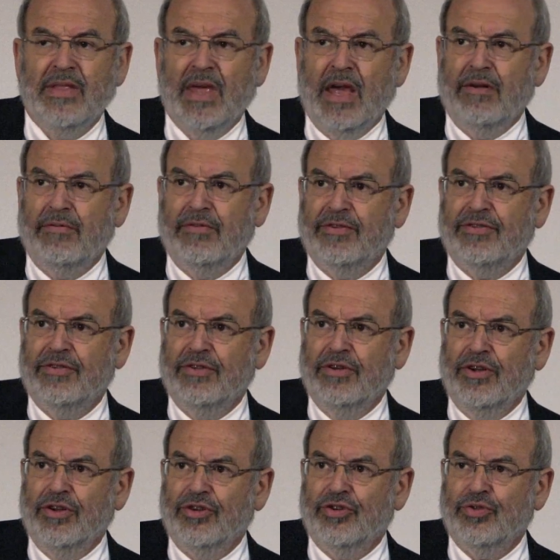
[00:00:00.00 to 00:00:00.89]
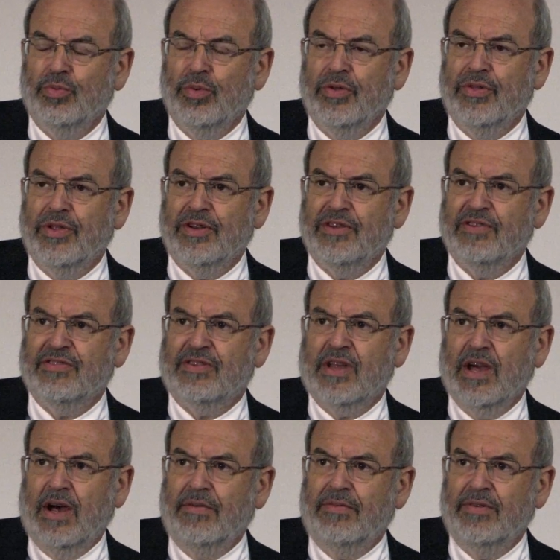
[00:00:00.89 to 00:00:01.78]
in that research were the
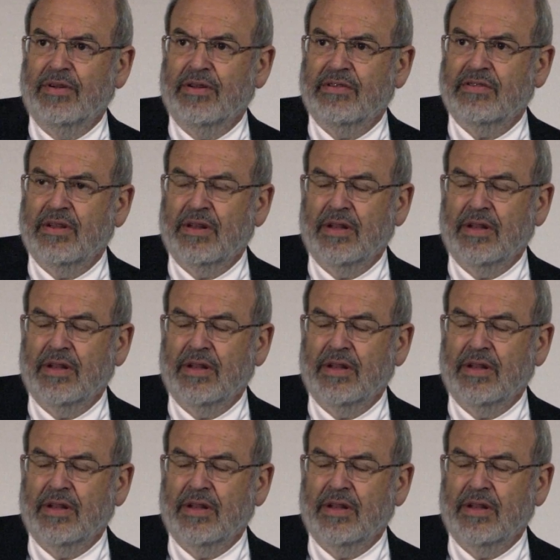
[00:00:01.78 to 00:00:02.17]
discoveries